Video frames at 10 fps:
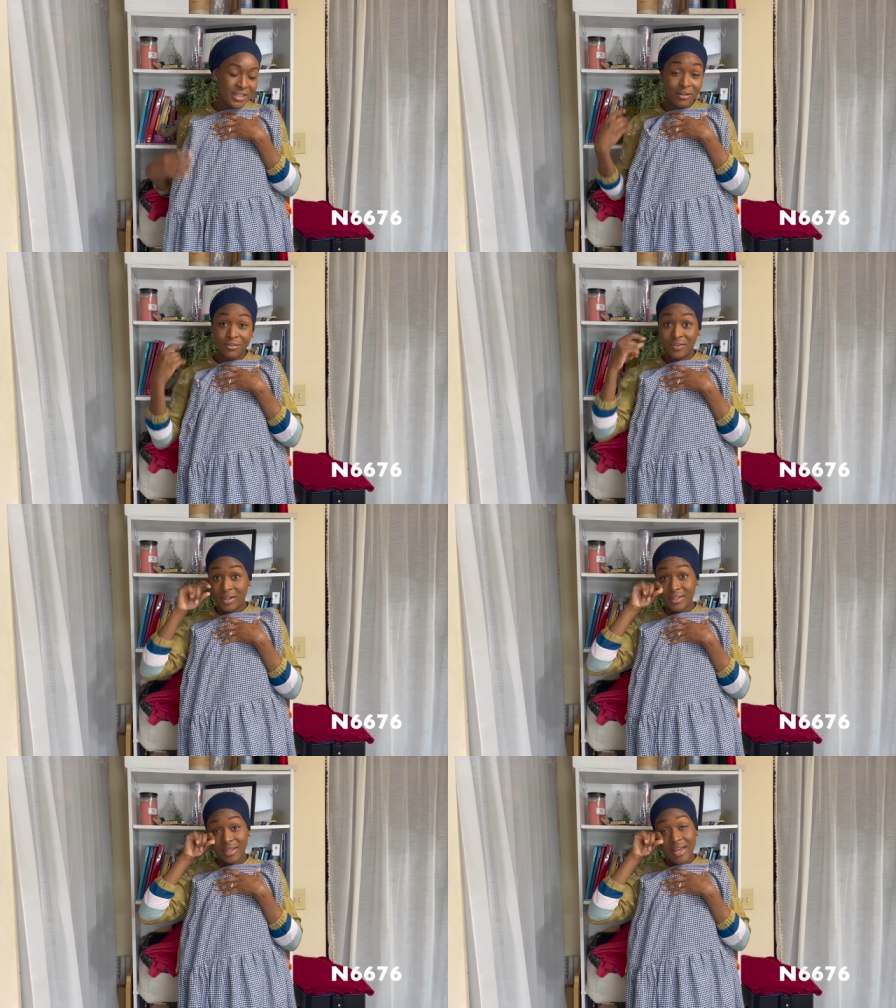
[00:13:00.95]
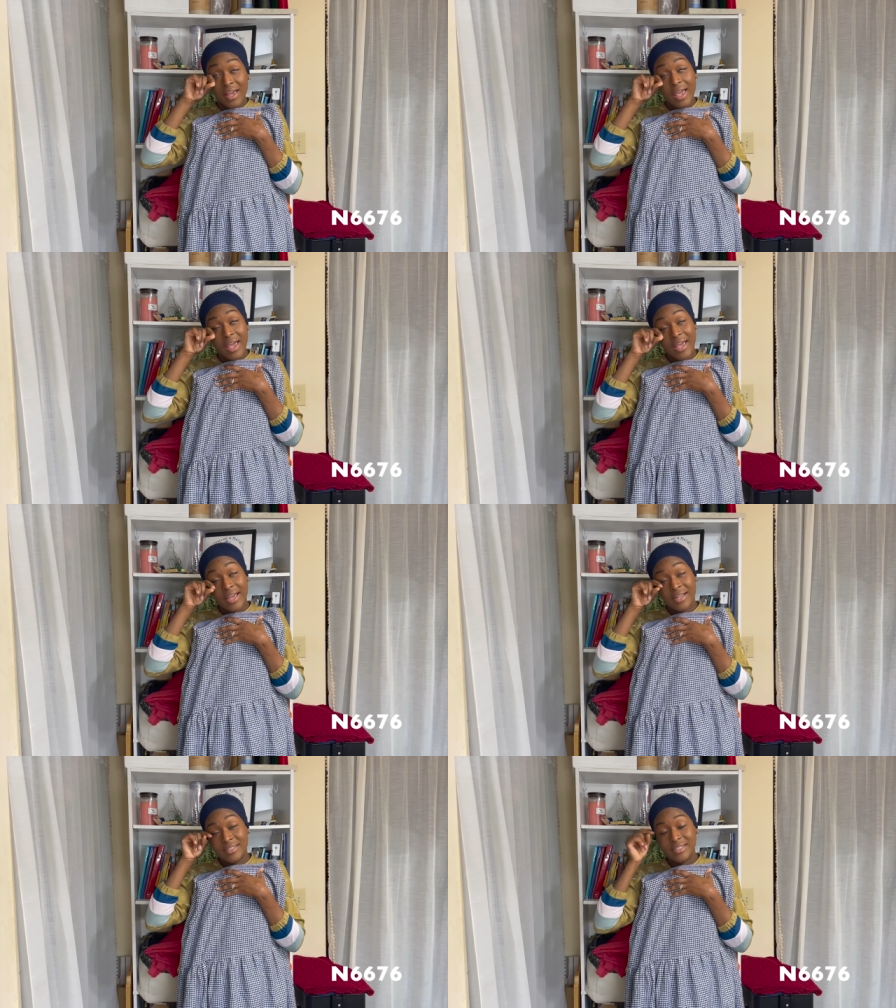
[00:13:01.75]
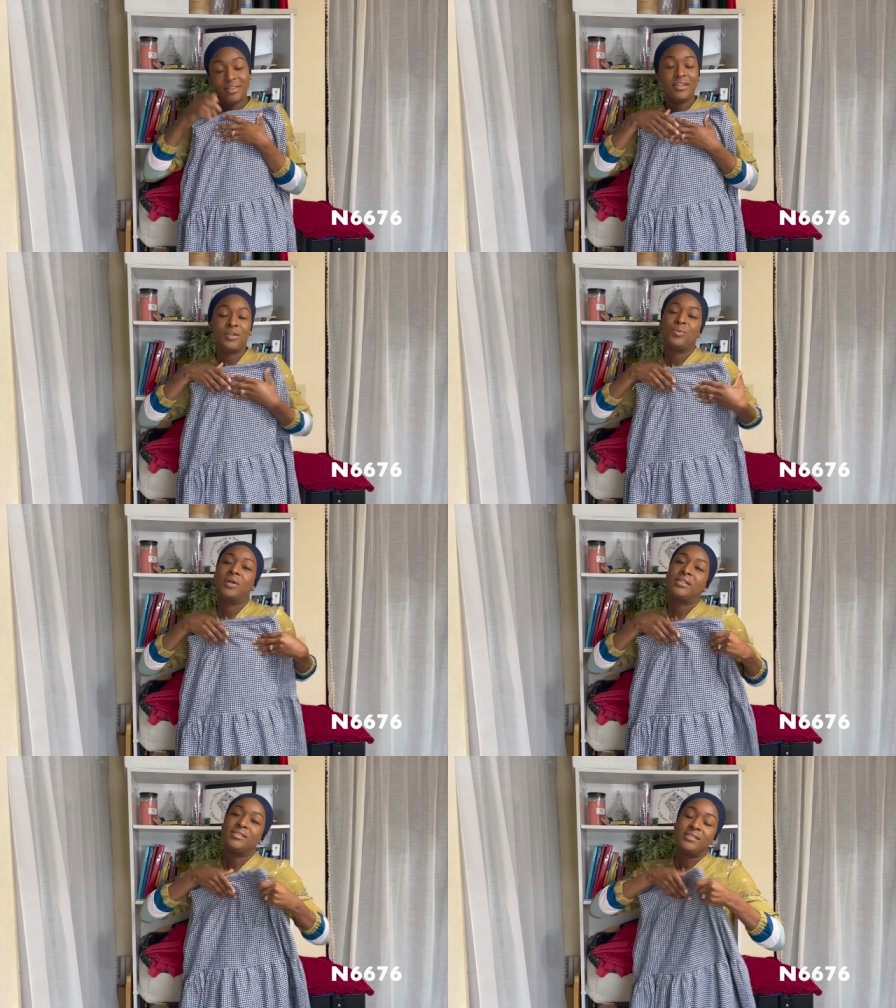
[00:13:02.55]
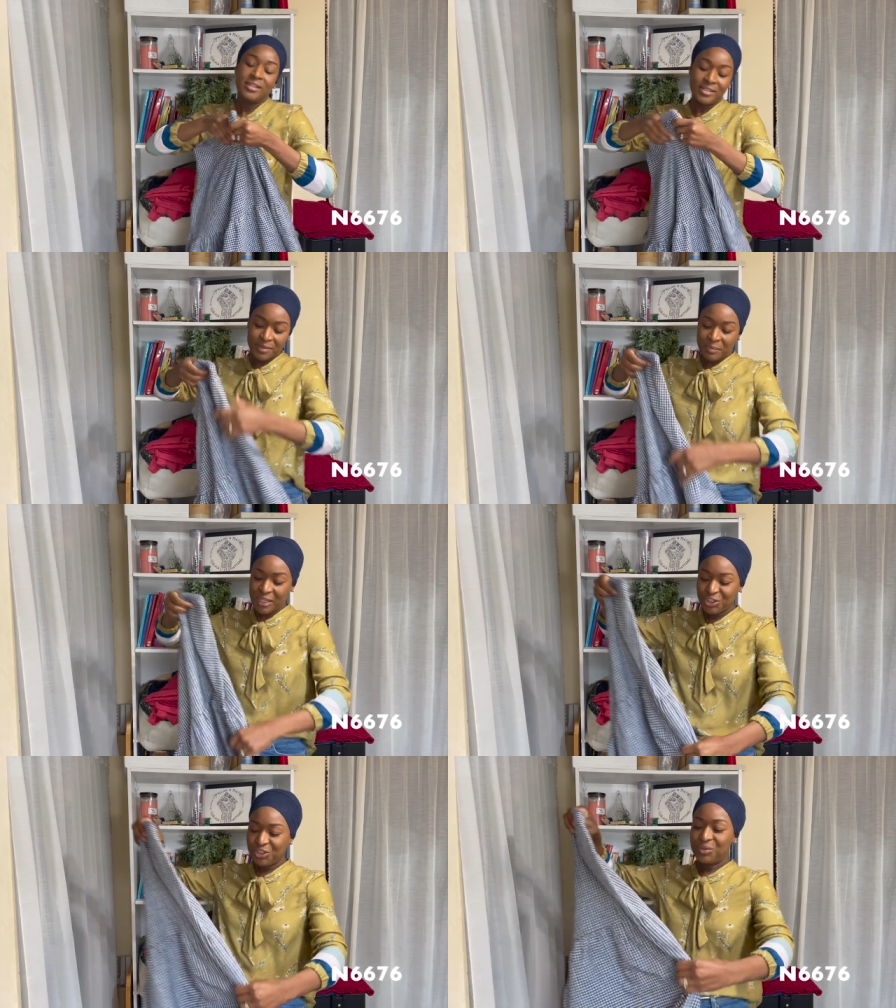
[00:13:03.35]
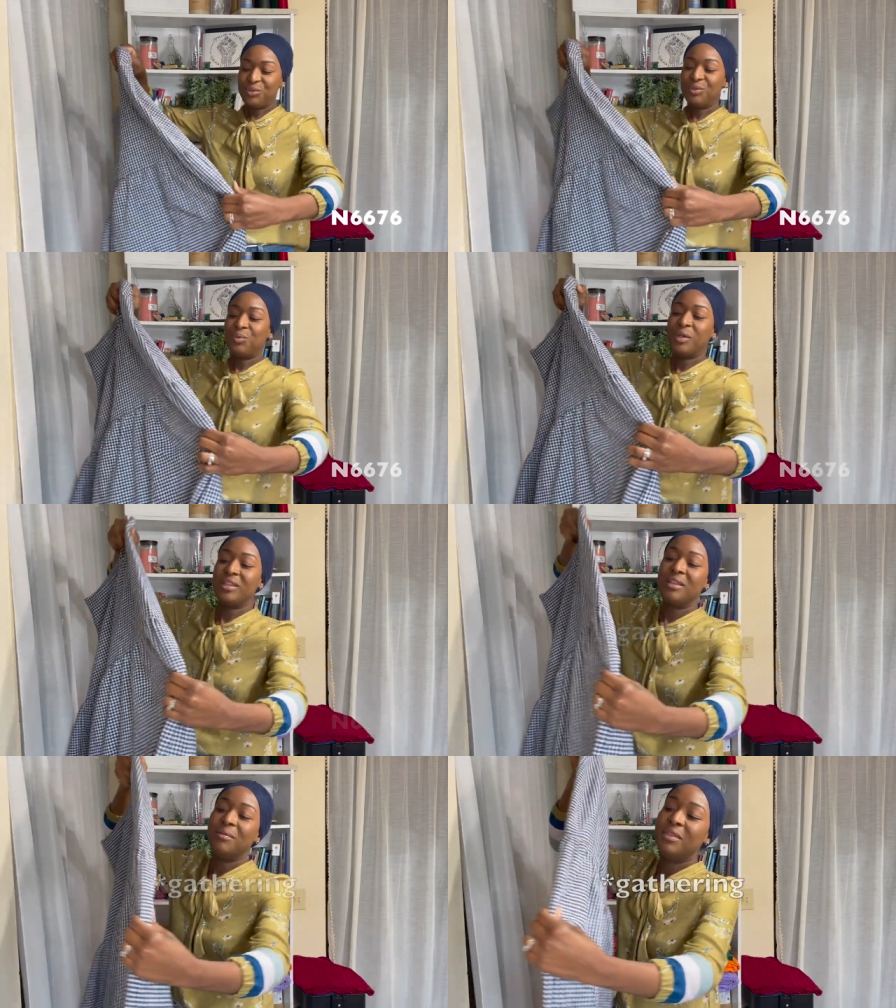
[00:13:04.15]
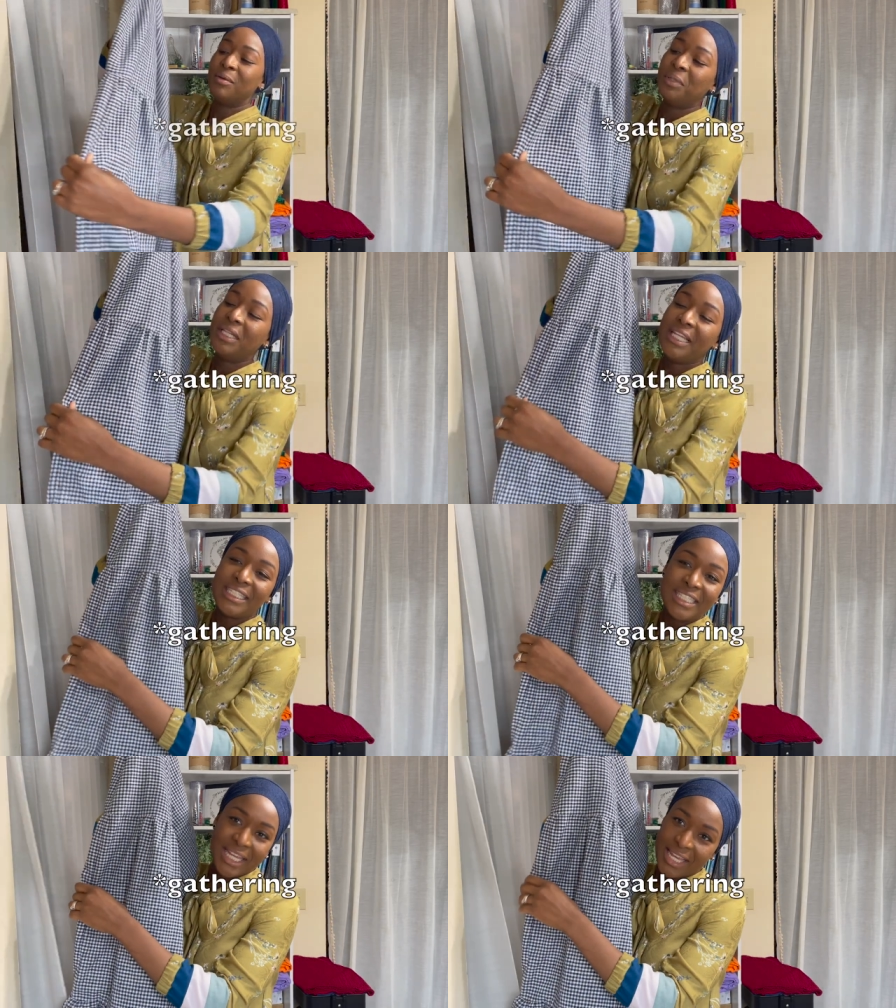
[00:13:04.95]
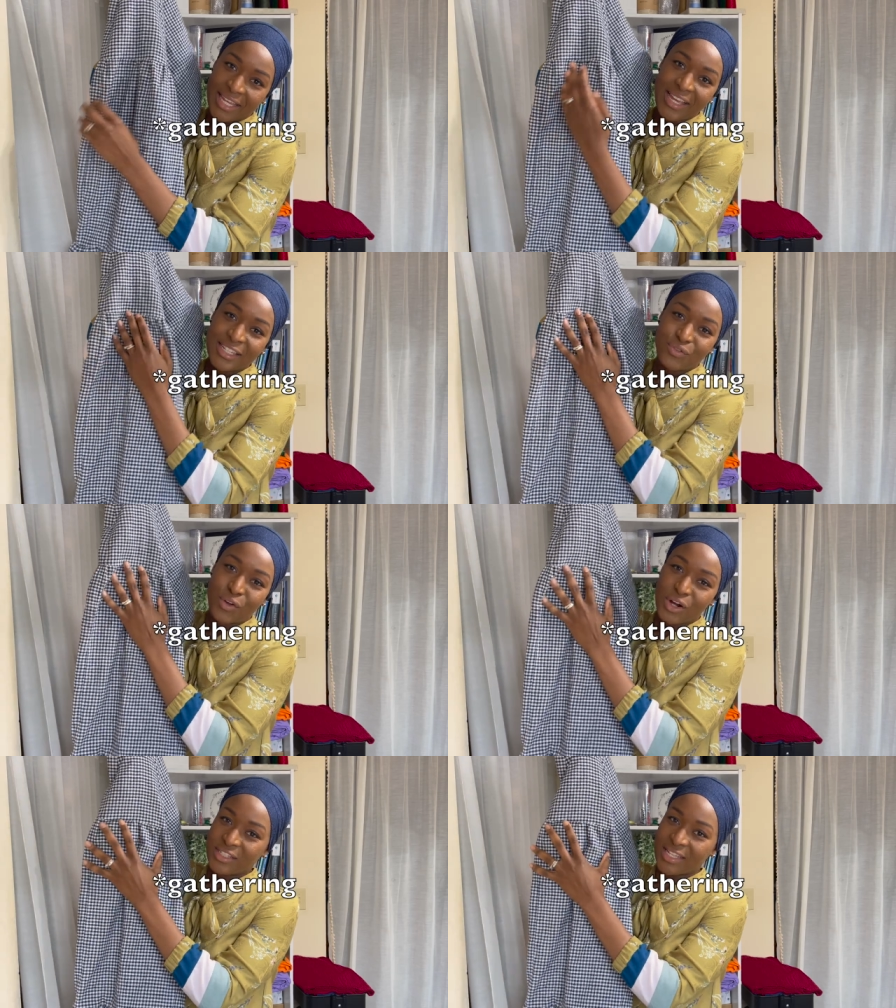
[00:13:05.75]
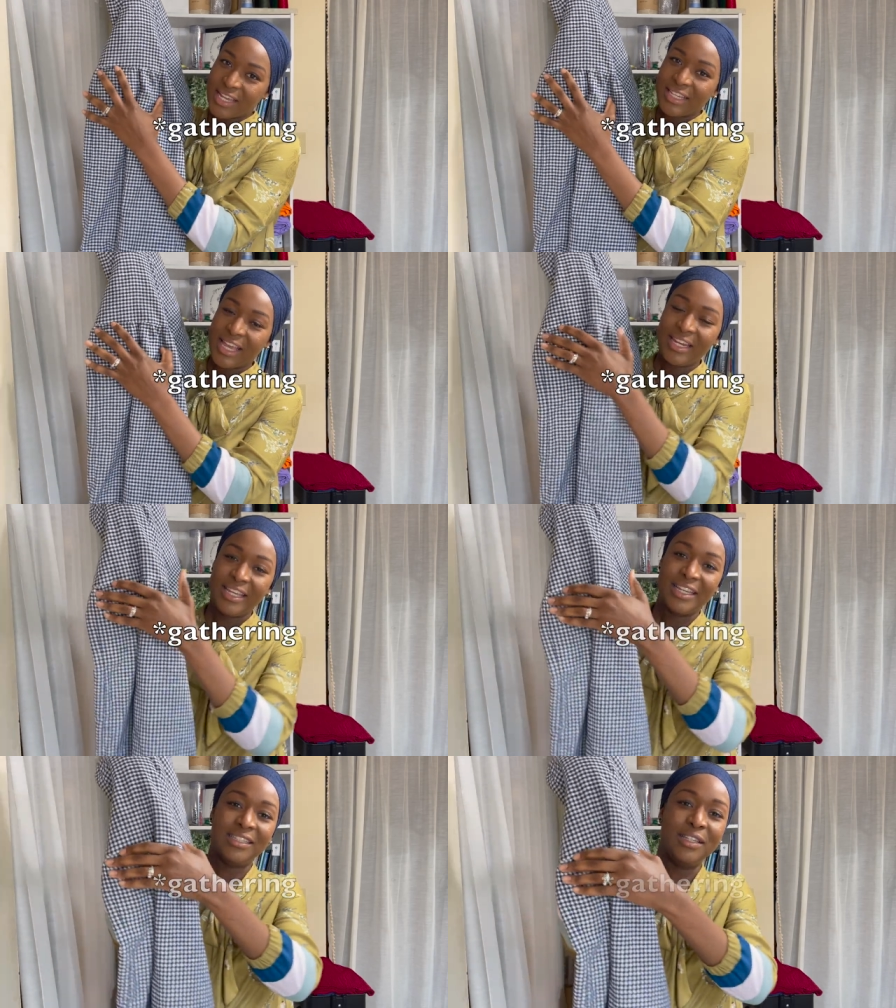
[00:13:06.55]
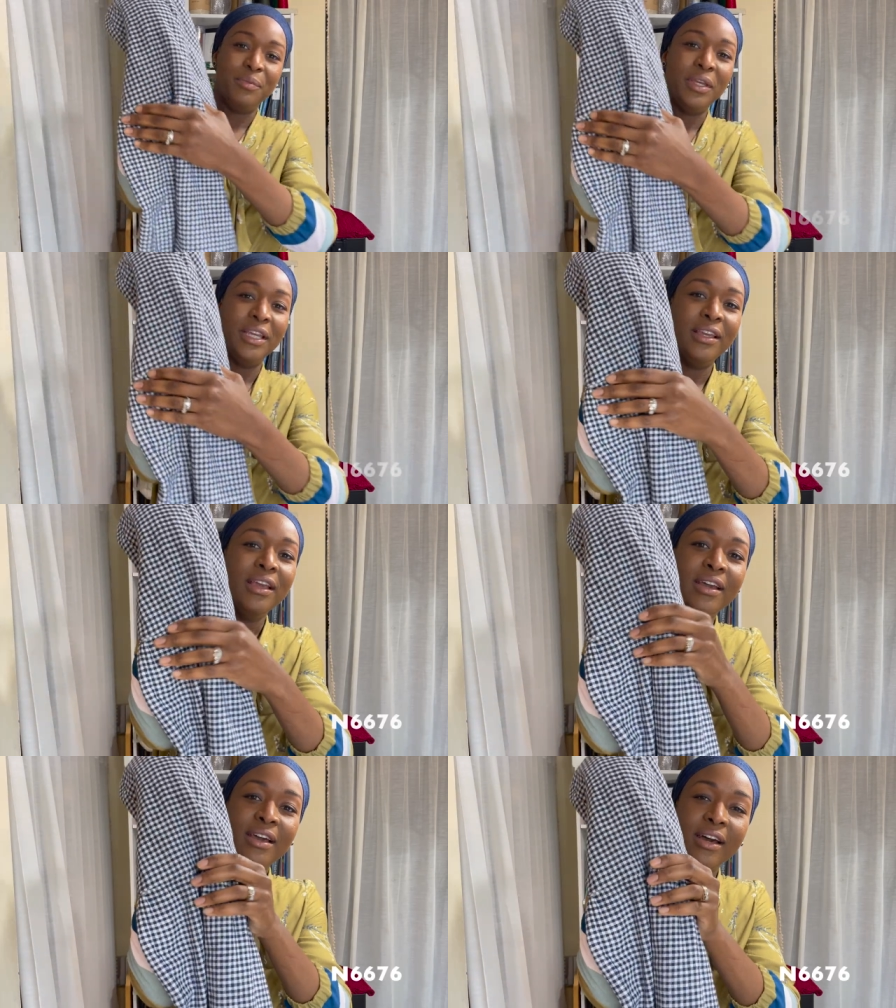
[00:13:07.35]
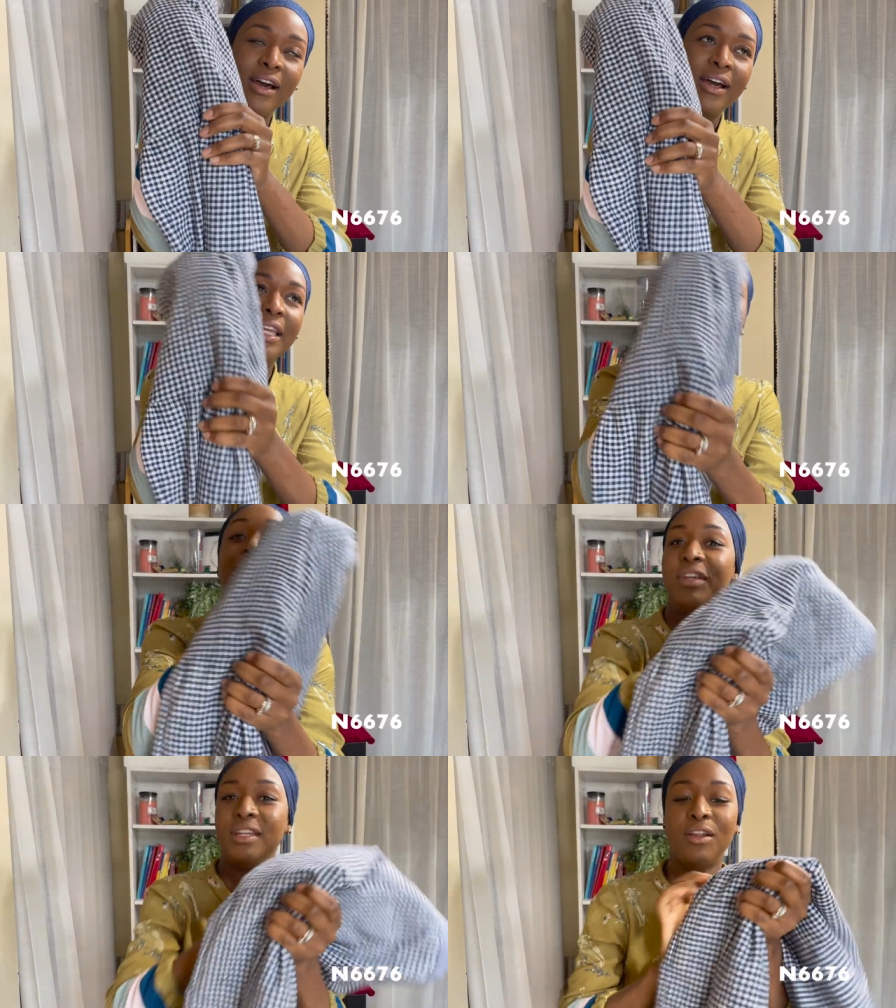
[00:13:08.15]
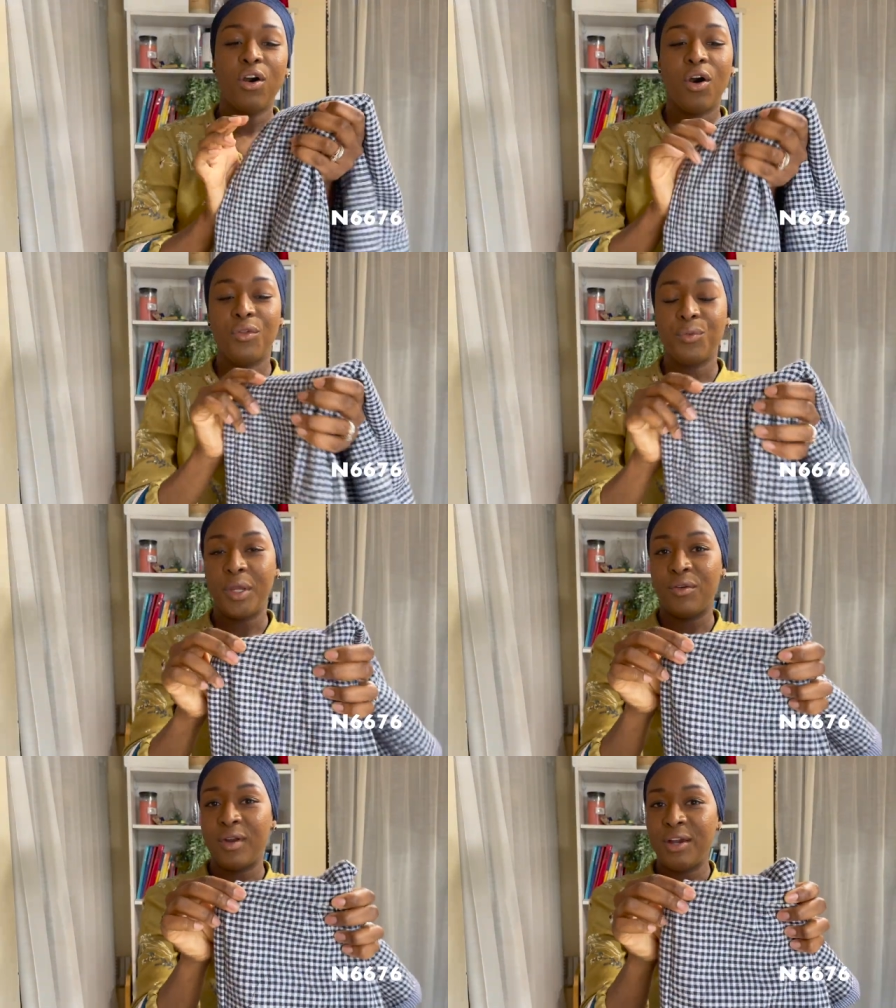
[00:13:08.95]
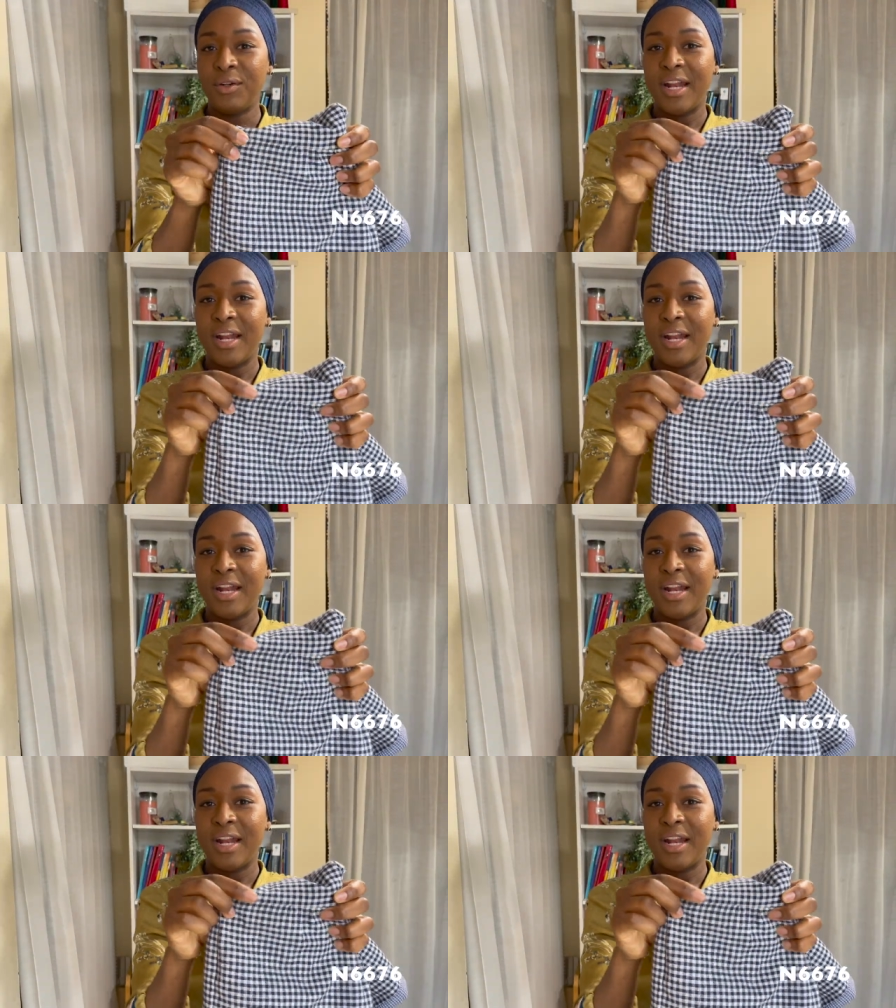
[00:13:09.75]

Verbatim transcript: in a funk and there was some issues with the pleating as far as like getting it to be even all the way around.